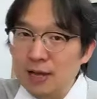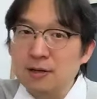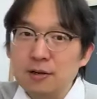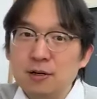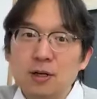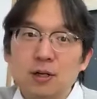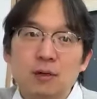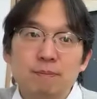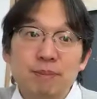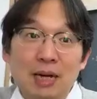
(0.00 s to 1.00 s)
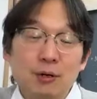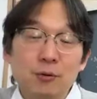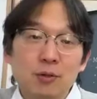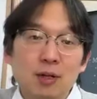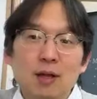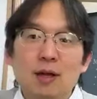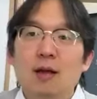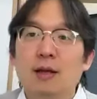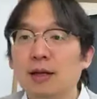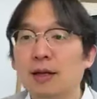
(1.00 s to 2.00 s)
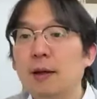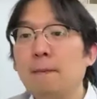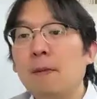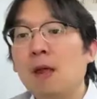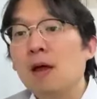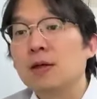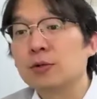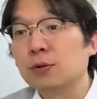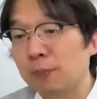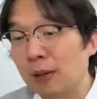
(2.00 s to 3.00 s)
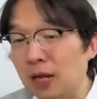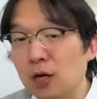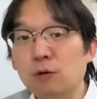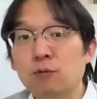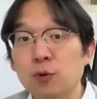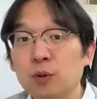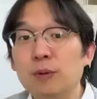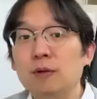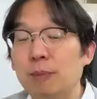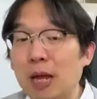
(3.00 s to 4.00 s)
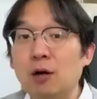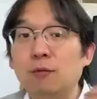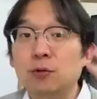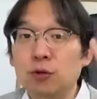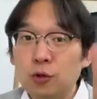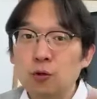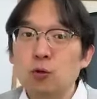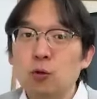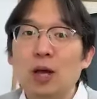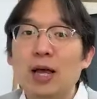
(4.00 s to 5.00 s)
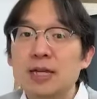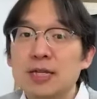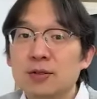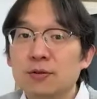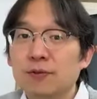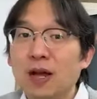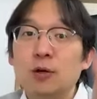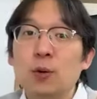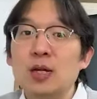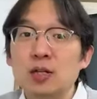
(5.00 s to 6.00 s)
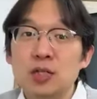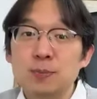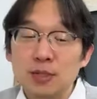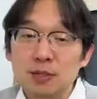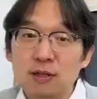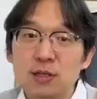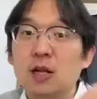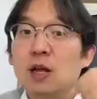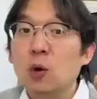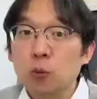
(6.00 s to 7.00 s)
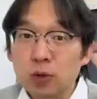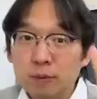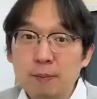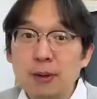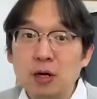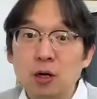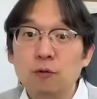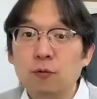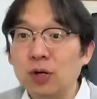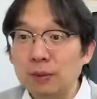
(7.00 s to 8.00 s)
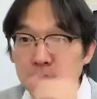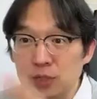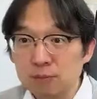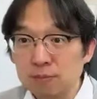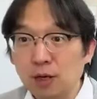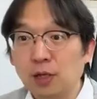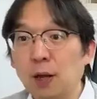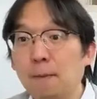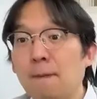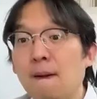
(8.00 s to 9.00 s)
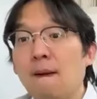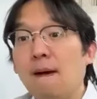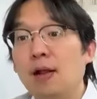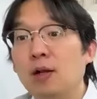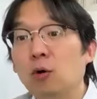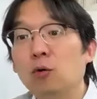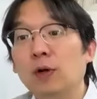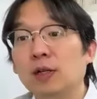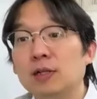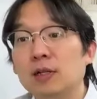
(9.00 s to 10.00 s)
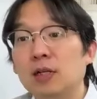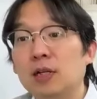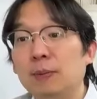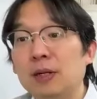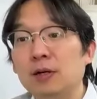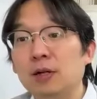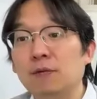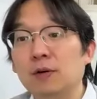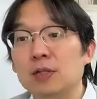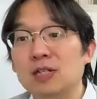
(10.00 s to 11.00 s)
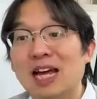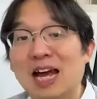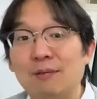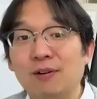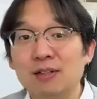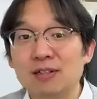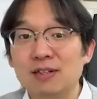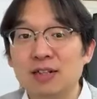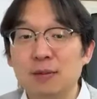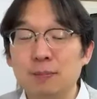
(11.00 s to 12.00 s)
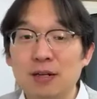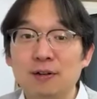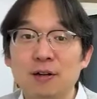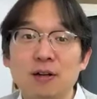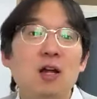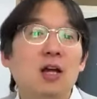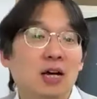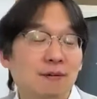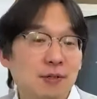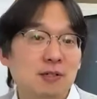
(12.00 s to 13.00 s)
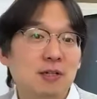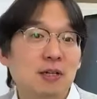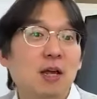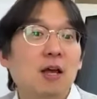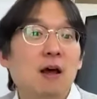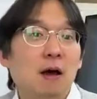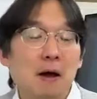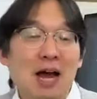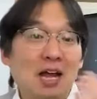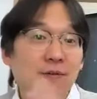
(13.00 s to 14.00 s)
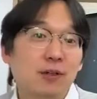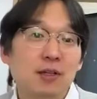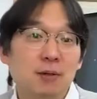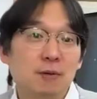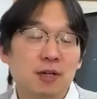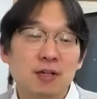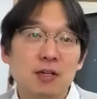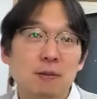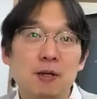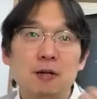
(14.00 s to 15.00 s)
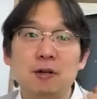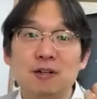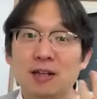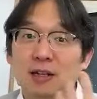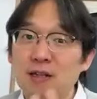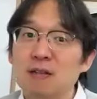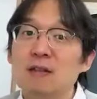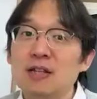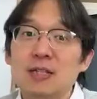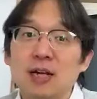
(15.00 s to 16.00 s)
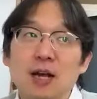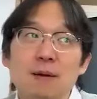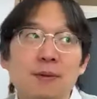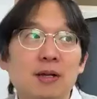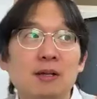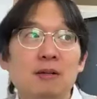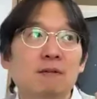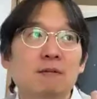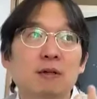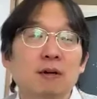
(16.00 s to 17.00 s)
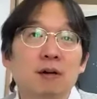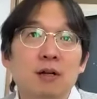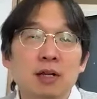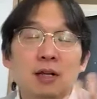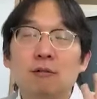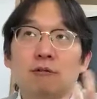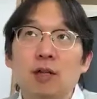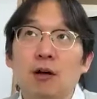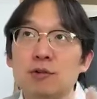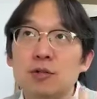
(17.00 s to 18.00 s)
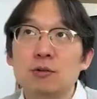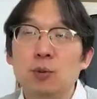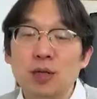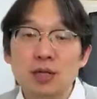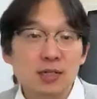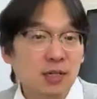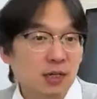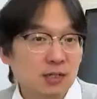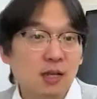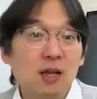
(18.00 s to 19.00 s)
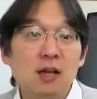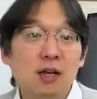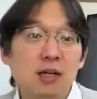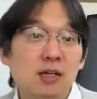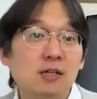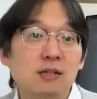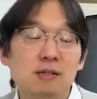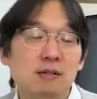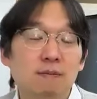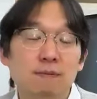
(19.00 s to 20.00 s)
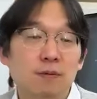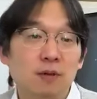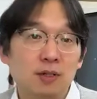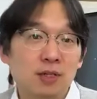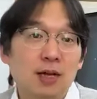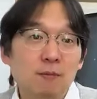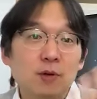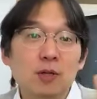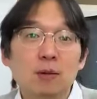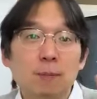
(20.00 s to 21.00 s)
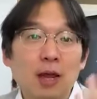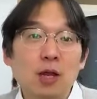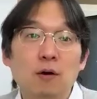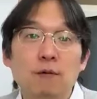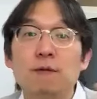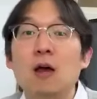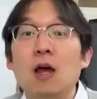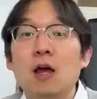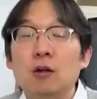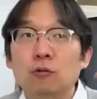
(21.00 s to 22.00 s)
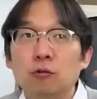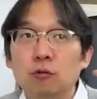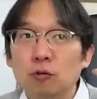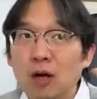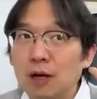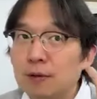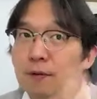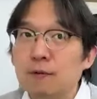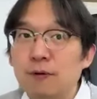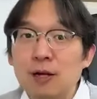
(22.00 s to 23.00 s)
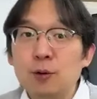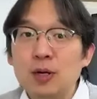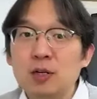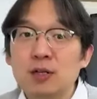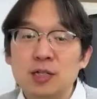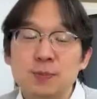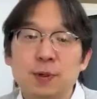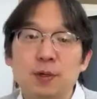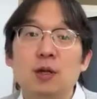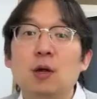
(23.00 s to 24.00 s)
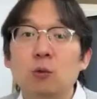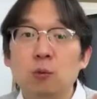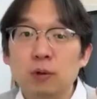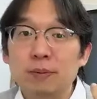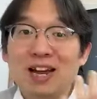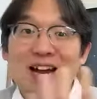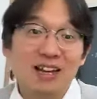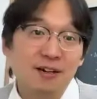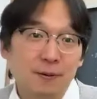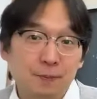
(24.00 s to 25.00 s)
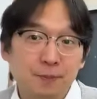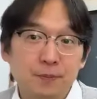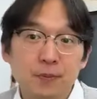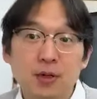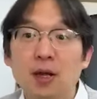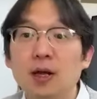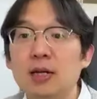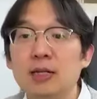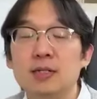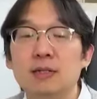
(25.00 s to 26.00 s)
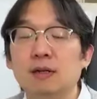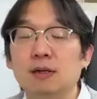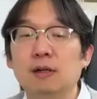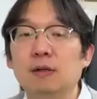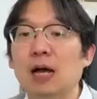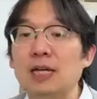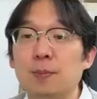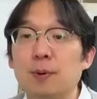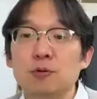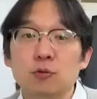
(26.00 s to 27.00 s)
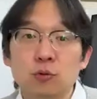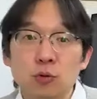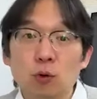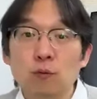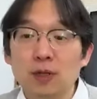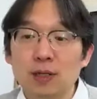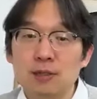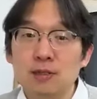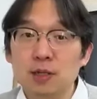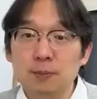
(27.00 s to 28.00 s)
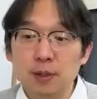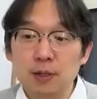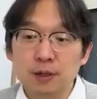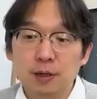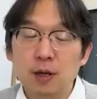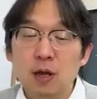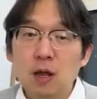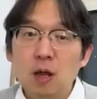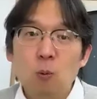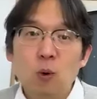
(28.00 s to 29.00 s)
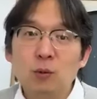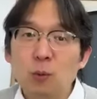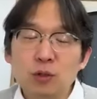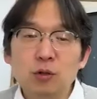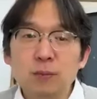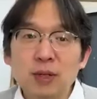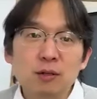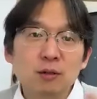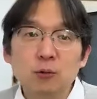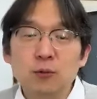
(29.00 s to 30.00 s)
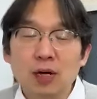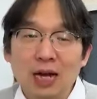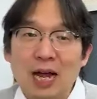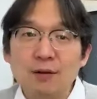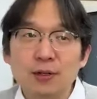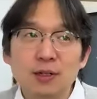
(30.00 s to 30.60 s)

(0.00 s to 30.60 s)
error found. Okay. So payoff to you as a valuation specialist will be bigger for emerging market. And low volatility period versus high volatility period. Obviously, a high volatility period like this time in early 2026 is the time when the payoff to valuation expert will be higher, okay, as opposed to low volatility period. What do you mean high